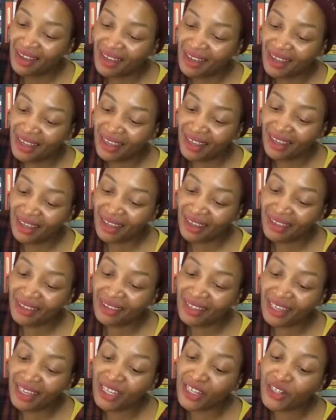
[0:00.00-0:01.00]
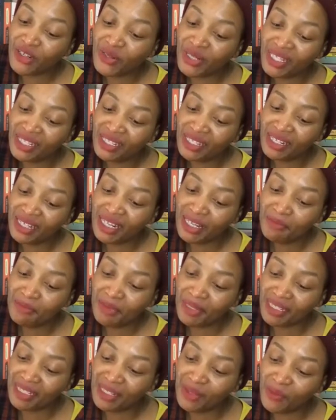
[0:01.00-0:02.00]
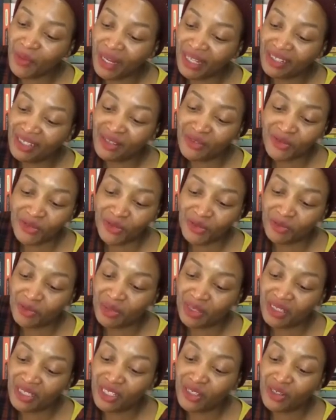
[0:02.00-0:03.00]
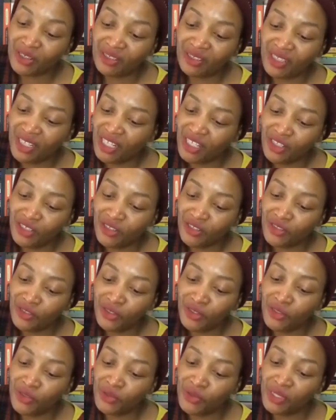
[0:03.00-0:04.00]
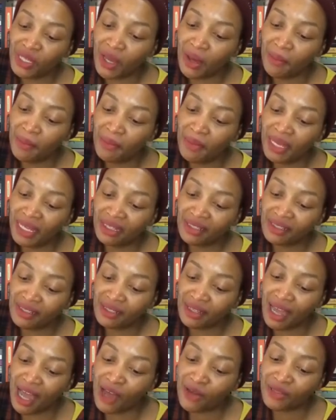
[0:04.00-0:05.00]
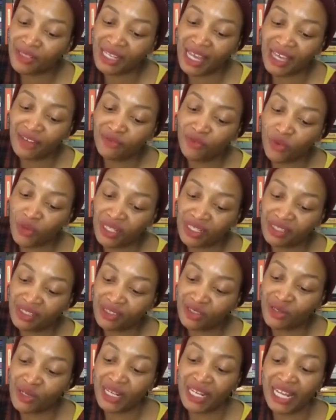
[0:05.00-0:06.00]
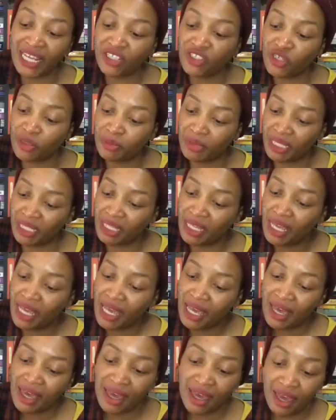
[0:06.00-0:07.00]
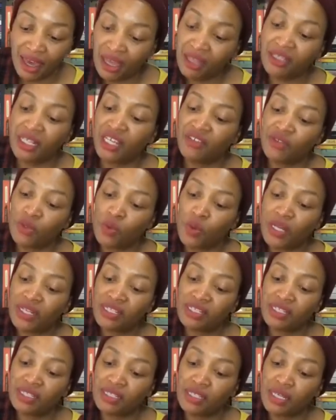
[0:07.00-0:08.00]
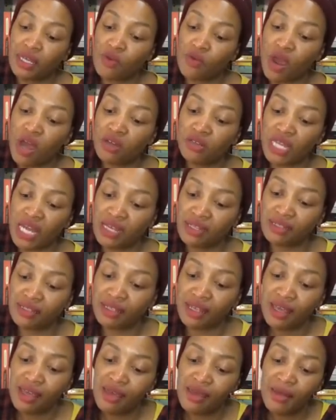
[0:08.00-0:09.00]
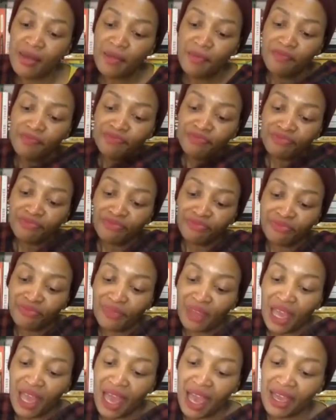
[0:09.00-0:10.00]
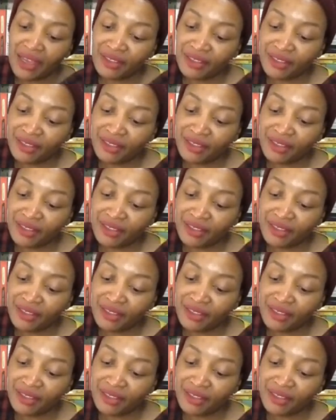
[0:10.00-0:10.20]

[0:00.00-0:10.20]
In the increasingly busy waiting room, she continued to use her best outside voice to lecture me and everyone sitting around us. And